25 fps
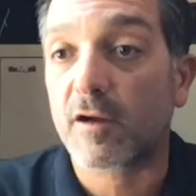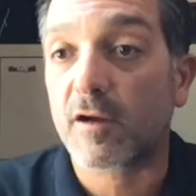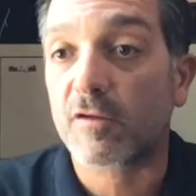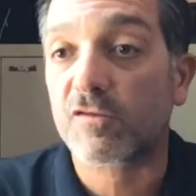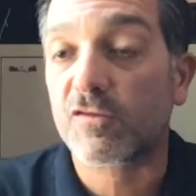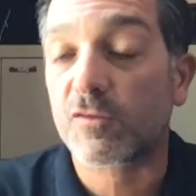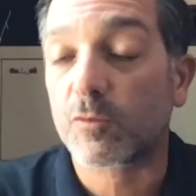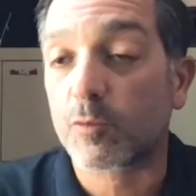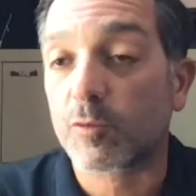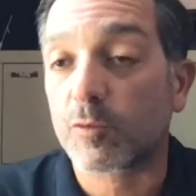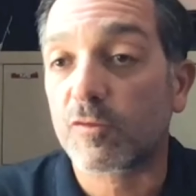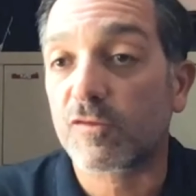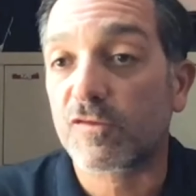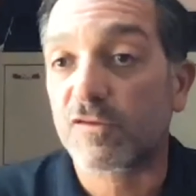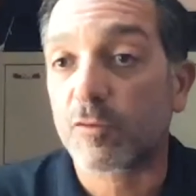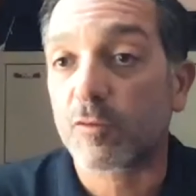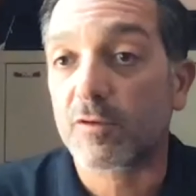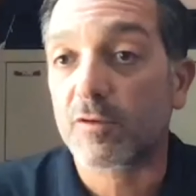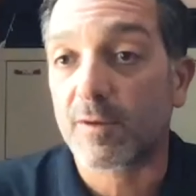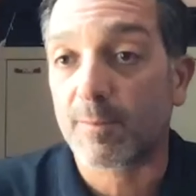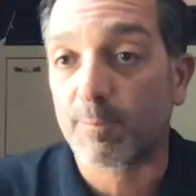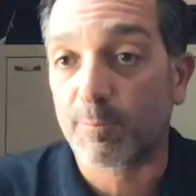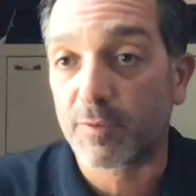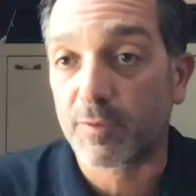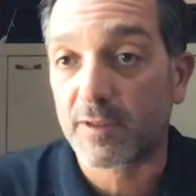so we're still
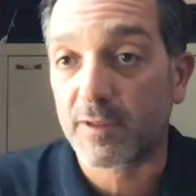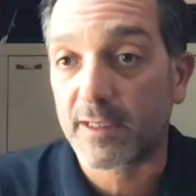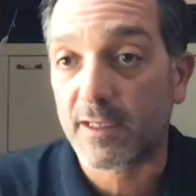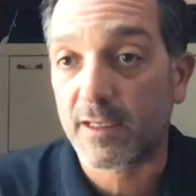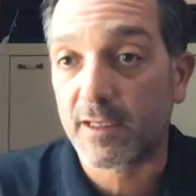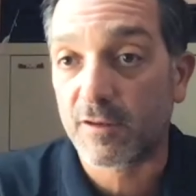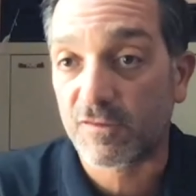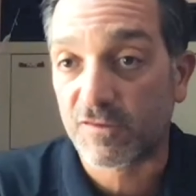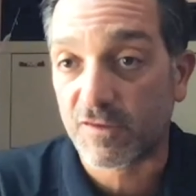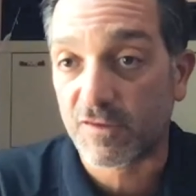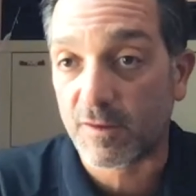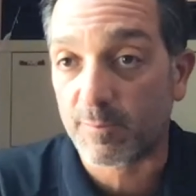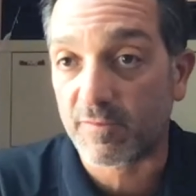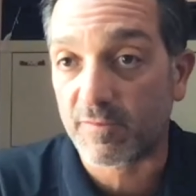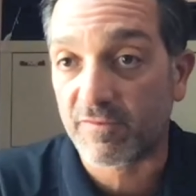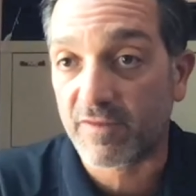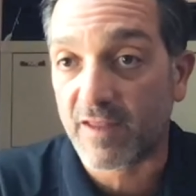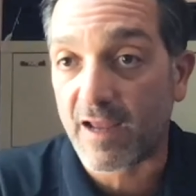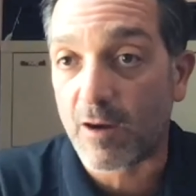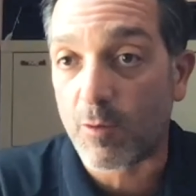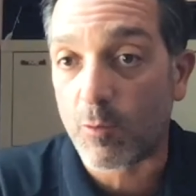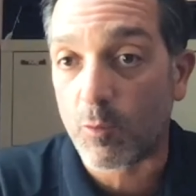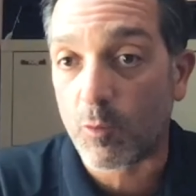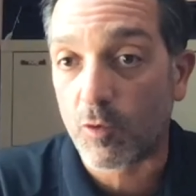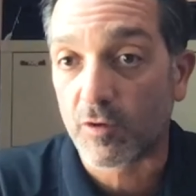completing some of
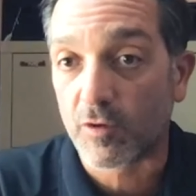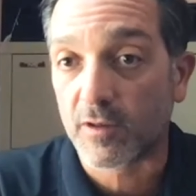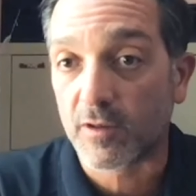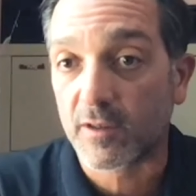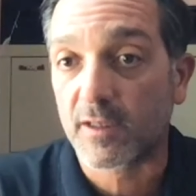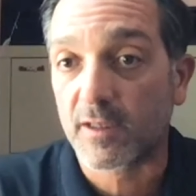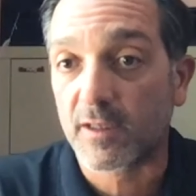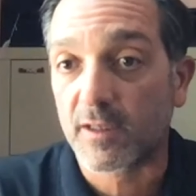that work.